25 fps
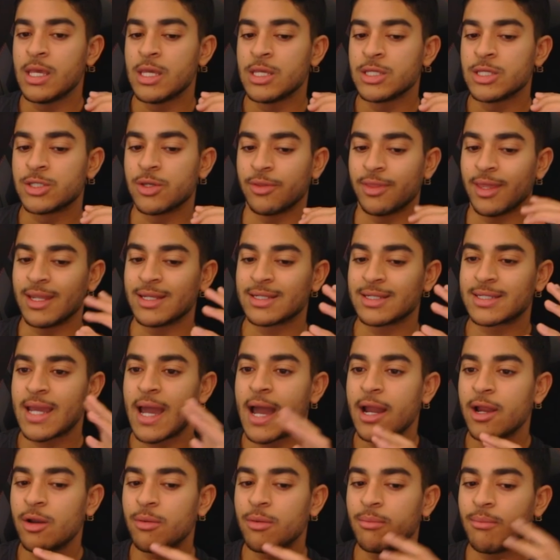So the
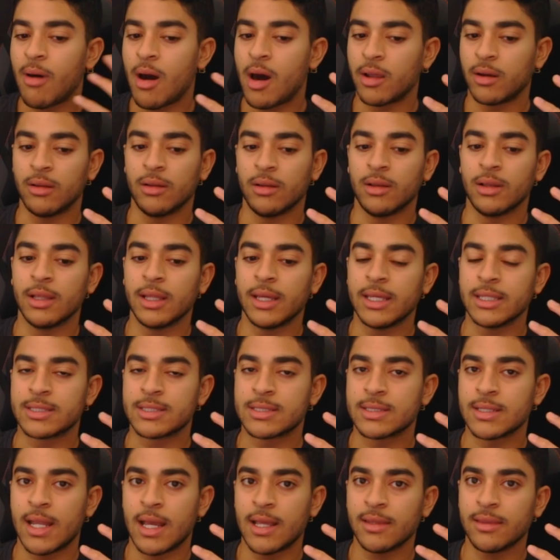entire model,
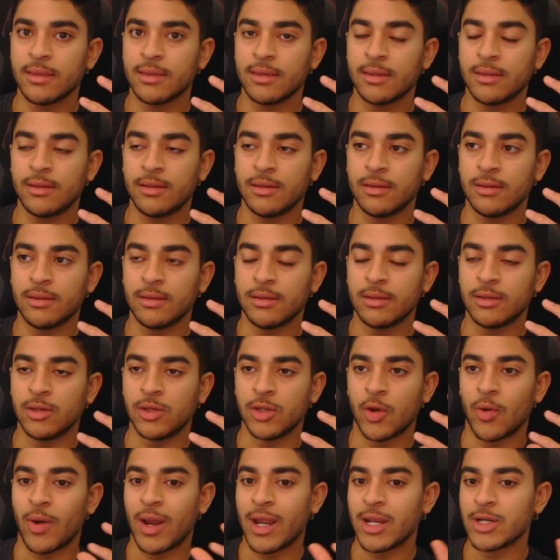it's not,
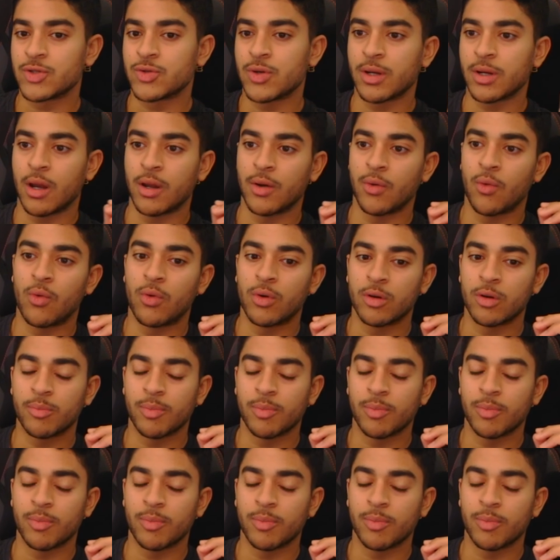entering on order